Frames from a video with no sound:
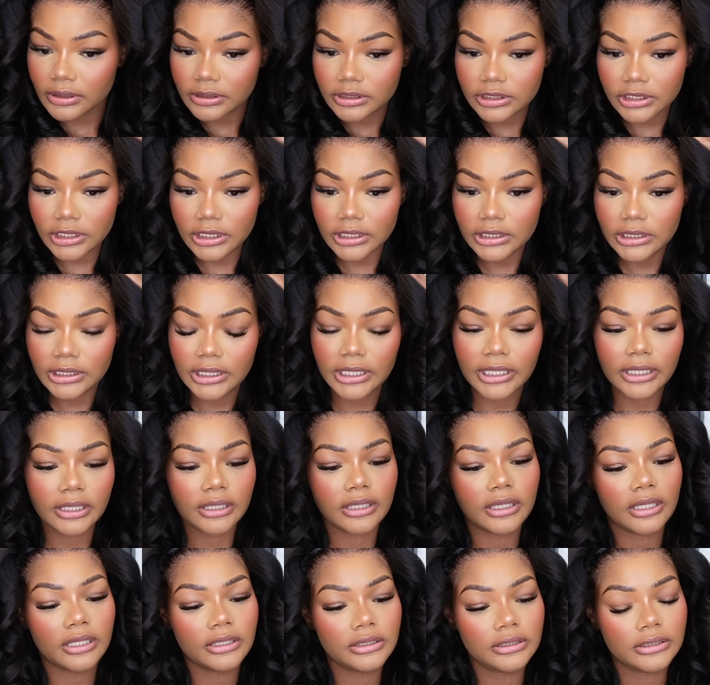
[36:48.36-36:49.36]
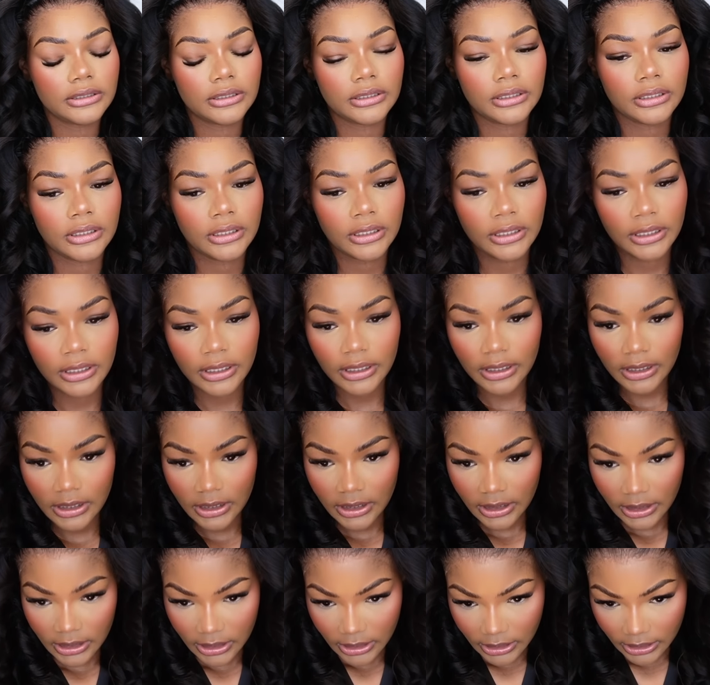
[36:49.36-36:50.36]
Just like that.
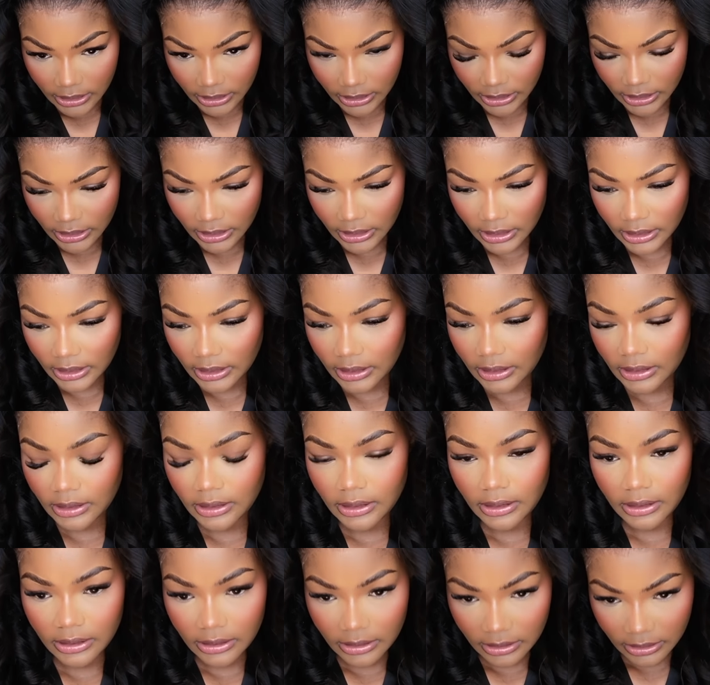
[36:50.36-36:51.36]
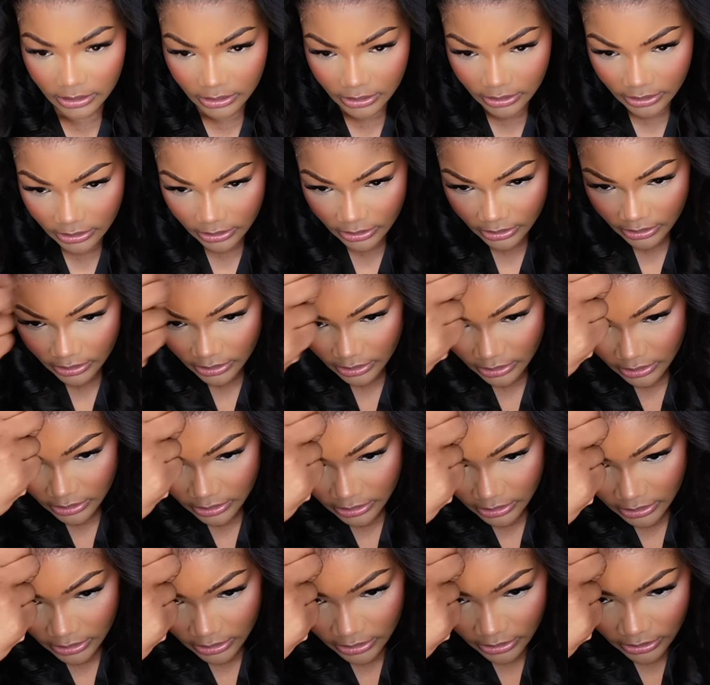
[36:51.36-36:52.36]
And then
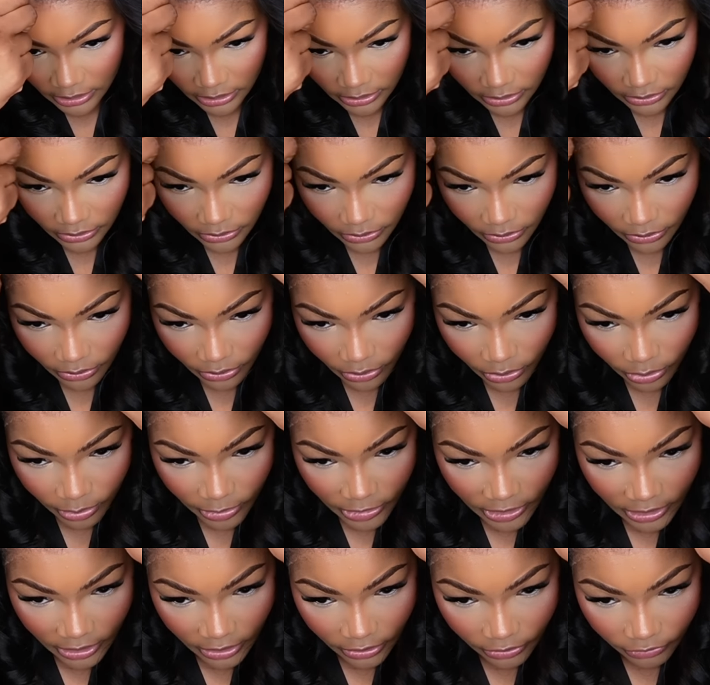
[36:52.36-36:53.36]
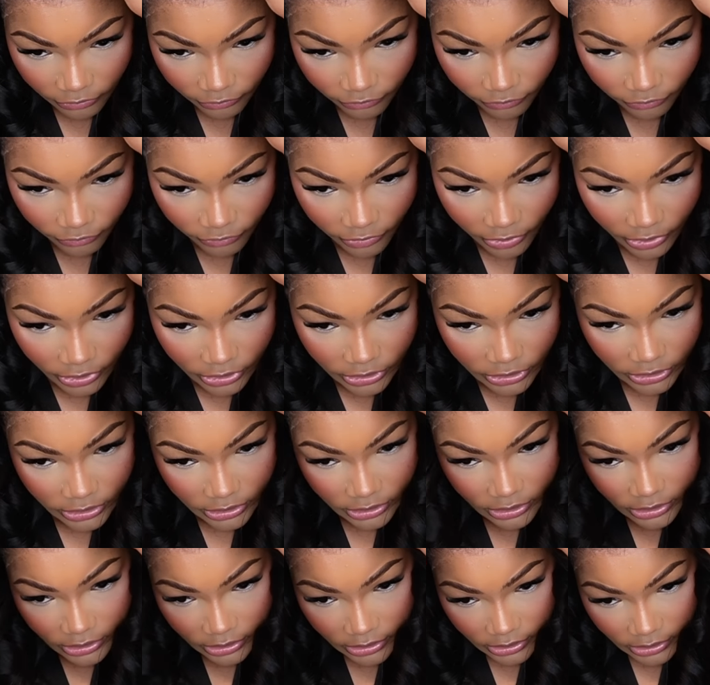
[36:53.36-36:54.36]
you comb it out
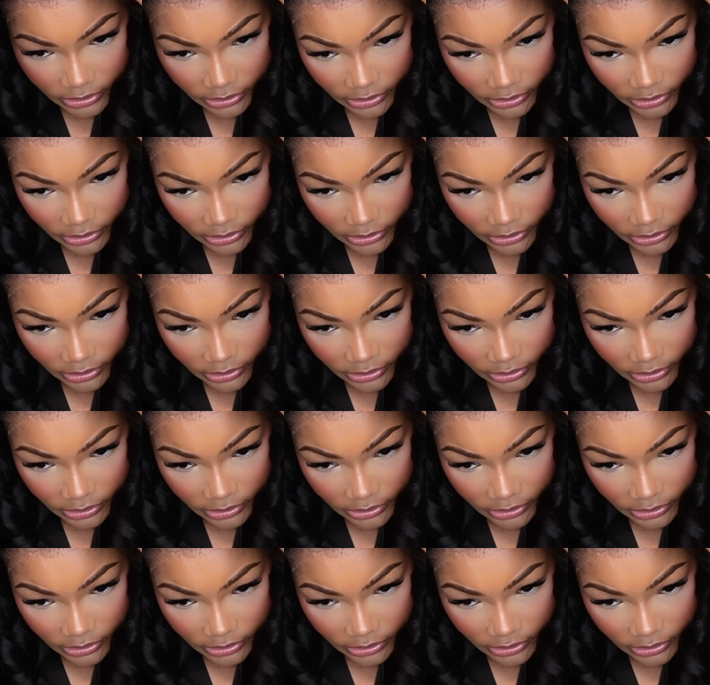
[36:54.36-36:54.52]
first.